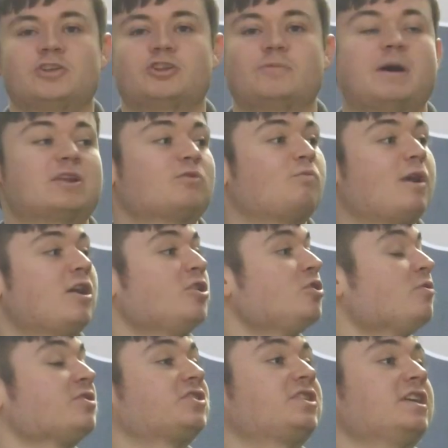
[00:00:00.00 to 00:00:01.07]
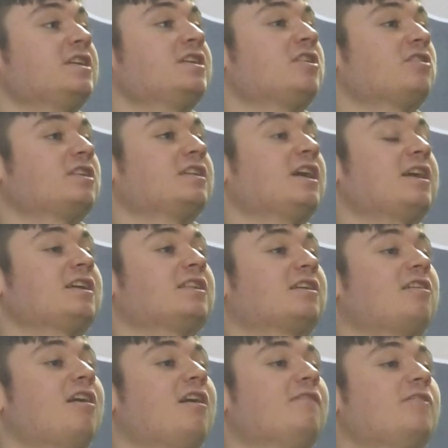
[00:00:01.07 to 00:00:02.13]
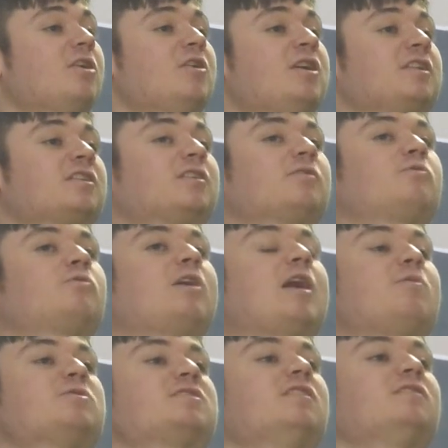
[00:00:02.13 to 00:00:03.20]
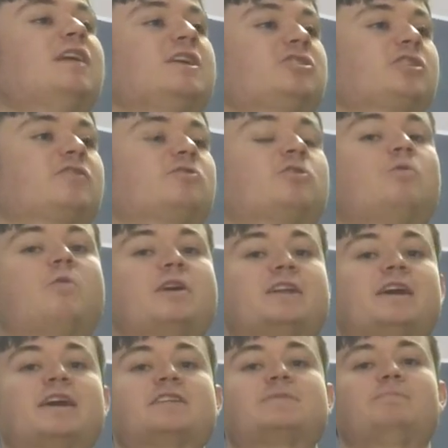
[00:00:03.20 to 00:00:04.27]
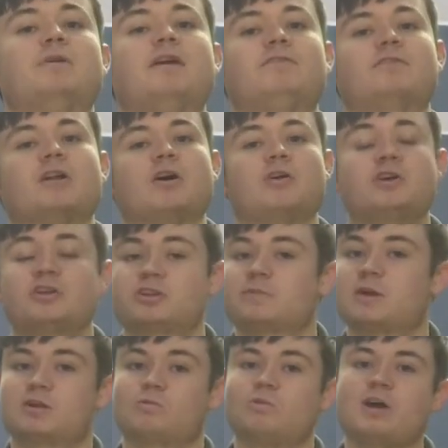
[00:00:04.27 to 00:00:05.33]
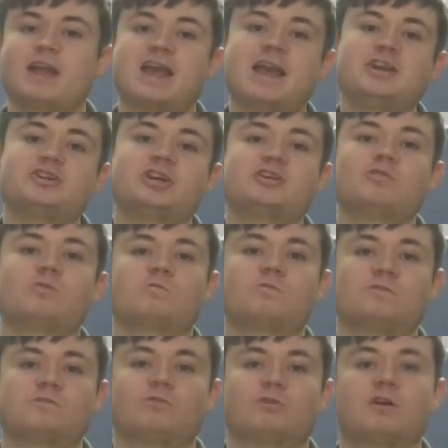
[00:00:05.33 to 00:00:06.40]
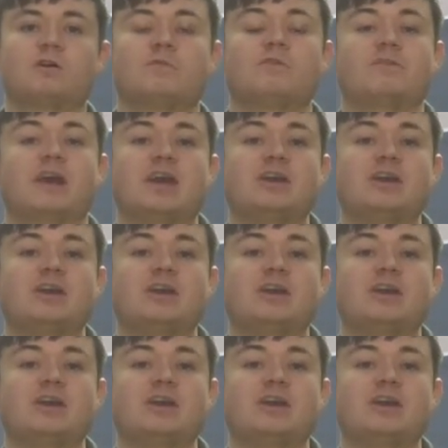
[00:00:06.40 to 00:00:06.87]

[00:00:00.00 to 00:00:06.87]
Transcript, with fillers: No matter where you were sitting here tonight in the convo, the crowd was electric for the win against Buffalo. No matter what AJ you were rooting for, both